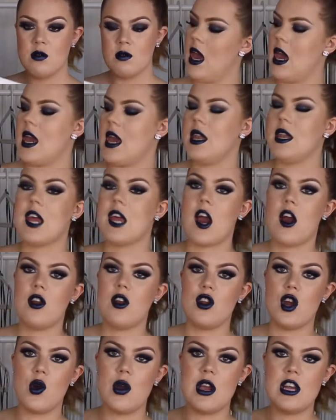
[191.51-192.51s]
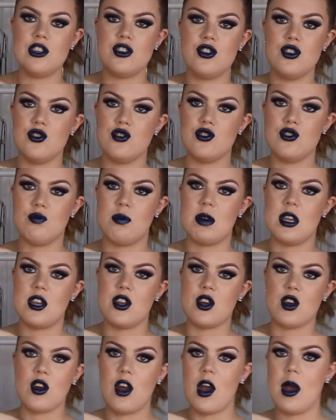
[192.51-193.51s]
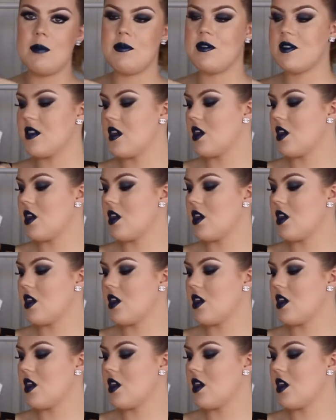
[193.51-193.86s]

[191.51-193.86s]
And there are no issues with the cups.